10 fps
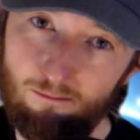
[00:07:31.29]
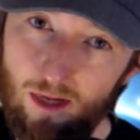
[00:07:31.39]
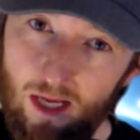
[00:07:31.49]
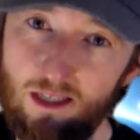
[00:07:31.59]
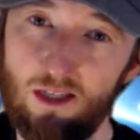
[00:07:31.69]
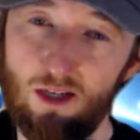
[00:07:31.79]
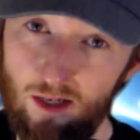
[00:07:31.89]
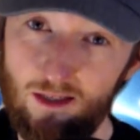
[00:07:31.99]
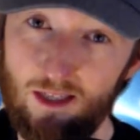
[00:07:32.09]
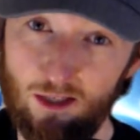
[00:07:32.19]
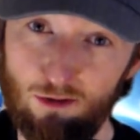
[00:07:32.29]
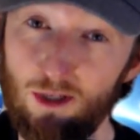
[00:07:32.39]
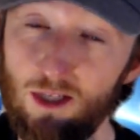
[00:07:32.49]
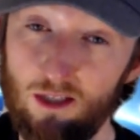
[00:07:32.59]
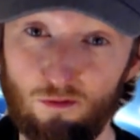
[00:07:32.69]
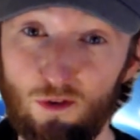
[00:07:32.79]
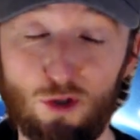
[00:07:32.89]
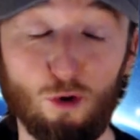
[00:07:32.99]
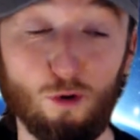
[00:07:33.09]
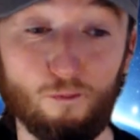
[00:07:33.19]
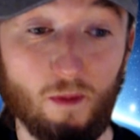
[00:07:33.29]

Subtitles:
In certain situations for sure.